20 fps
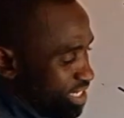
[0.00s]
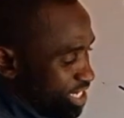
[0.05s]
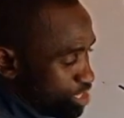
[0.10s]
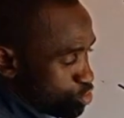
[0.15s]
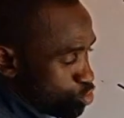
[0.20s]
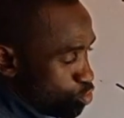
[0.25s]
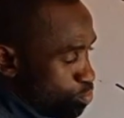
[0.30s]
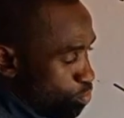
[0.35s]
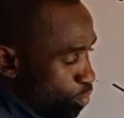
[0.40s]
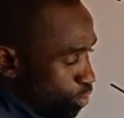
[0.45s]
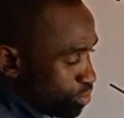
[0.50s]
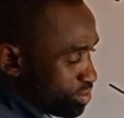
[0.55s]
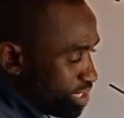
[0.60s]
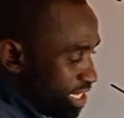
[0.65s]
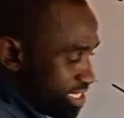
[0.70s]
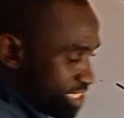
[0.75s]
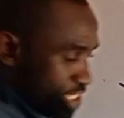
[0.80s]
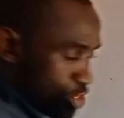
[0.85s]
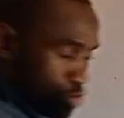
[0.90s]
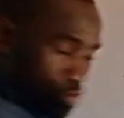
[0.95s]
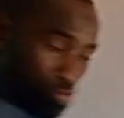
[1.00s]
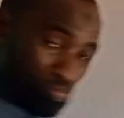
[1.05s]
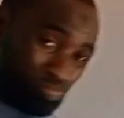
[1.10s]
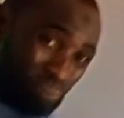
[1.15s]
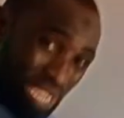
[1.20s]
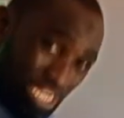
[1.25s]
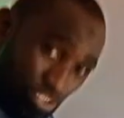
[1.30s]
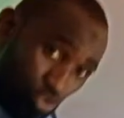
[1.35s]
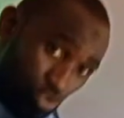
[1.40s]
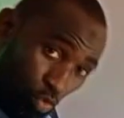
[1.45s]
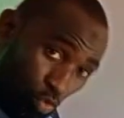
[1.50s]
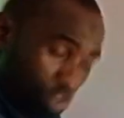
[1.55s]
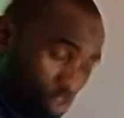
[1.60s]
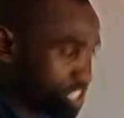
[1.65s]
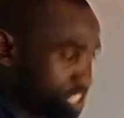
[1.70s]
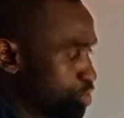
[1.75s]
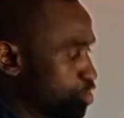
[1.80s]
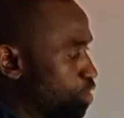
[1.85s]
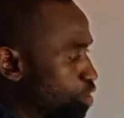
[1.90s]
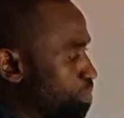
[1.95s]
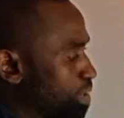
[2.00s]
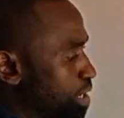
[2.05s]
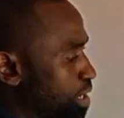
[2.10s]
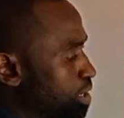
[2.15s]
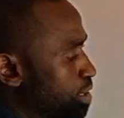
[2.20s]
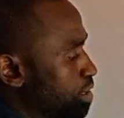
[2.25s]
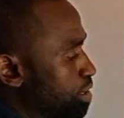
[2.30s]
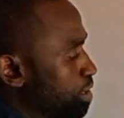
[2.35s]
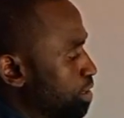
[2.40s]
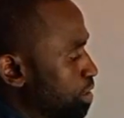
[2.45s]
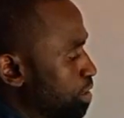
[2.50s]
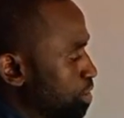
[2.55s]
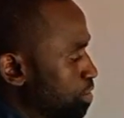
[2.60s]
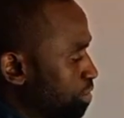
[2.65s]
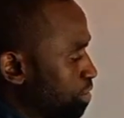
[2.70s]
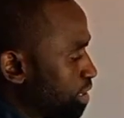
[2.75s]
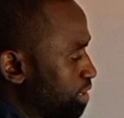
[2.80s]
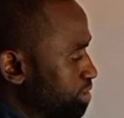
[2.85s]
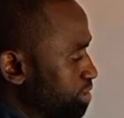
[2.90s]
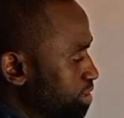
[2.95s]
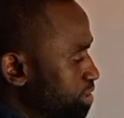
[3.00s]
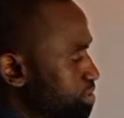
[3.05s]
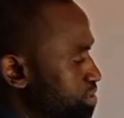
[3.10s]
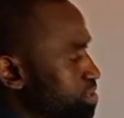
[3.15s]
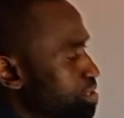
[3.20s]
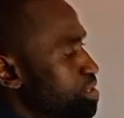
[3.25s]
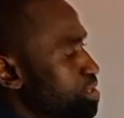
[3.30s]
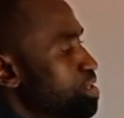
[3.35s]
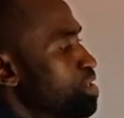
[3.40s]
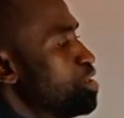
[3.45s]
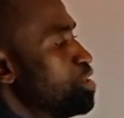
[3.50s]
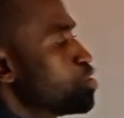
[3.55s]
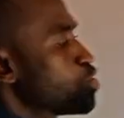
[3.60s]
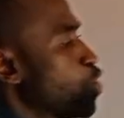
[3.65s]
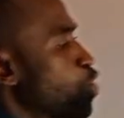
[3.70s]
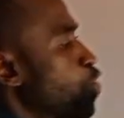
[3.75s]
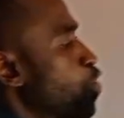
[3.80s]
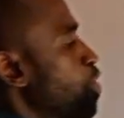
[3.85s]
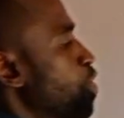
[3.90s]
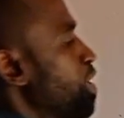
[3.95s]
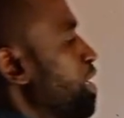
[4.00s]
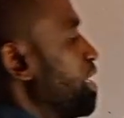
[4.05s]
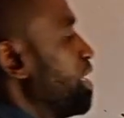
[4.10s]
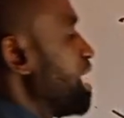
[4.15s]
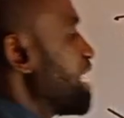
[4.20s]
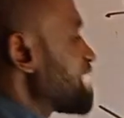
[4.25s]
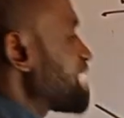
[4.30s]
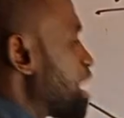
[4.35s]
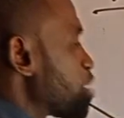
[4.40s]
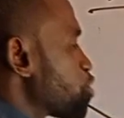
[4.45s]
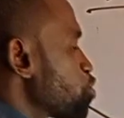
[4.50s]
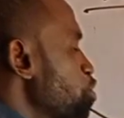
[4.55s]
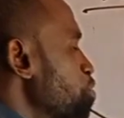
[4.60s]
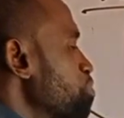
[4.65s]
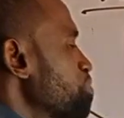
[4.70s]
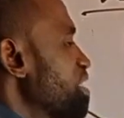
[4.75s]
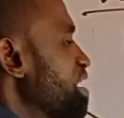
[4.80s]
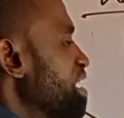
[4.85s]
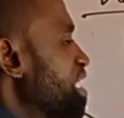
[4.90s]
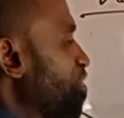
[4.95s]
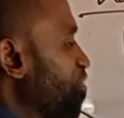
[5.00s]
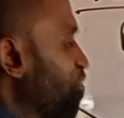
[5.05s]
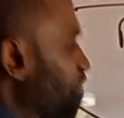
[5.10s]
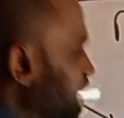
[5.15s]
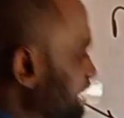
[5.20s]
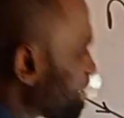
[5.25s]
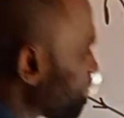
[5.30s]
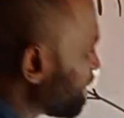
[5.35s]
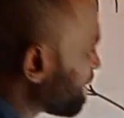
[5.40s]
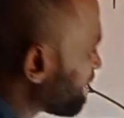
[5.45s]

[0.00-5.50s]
into more dense, to bend towards the normal. Look at this. So let's assume the refractive